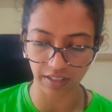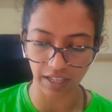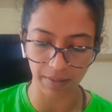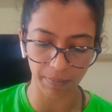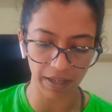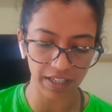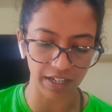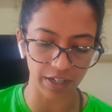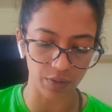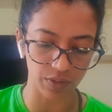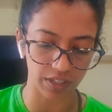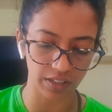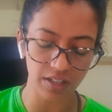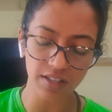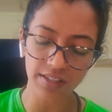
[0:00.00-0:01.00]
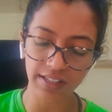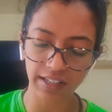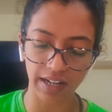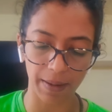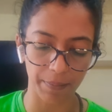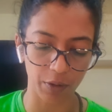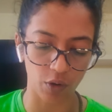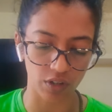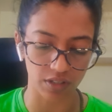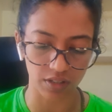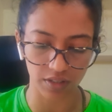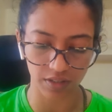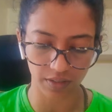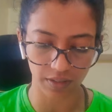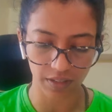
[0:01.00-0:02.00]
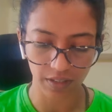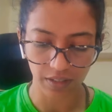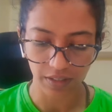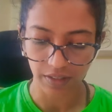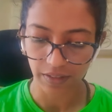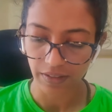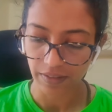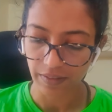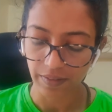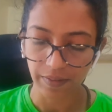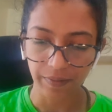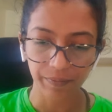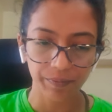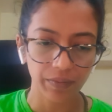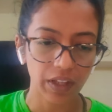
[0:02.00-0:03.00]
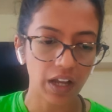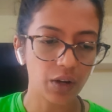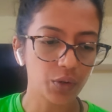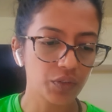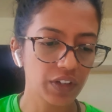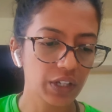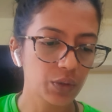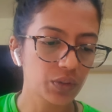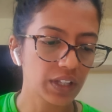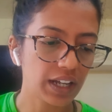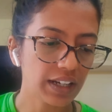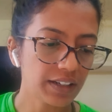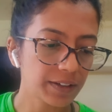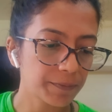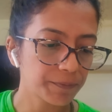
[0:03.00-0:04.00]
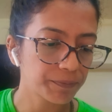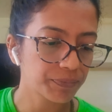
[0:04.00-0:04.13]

thereby reducing the scrap costs. How do we do that?